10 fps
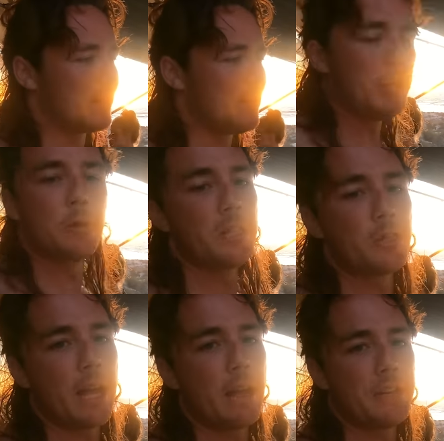Means do
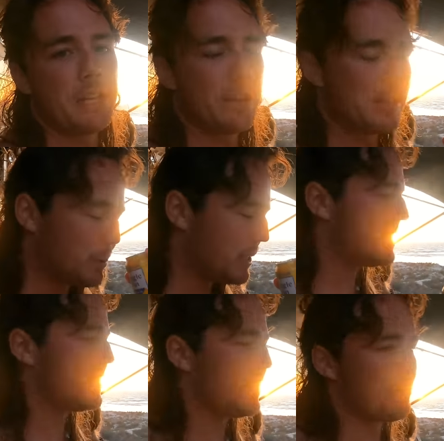enjoy our videos.
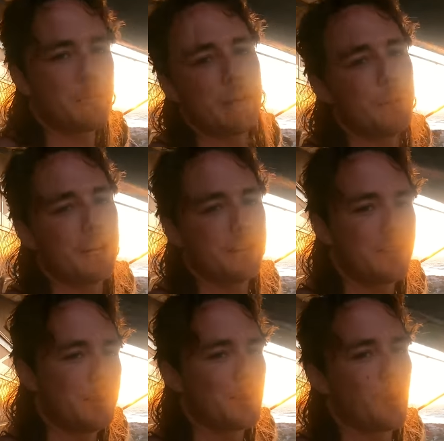Please hit the red button,
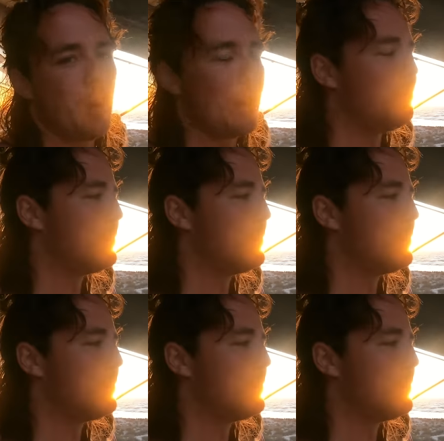subscribe.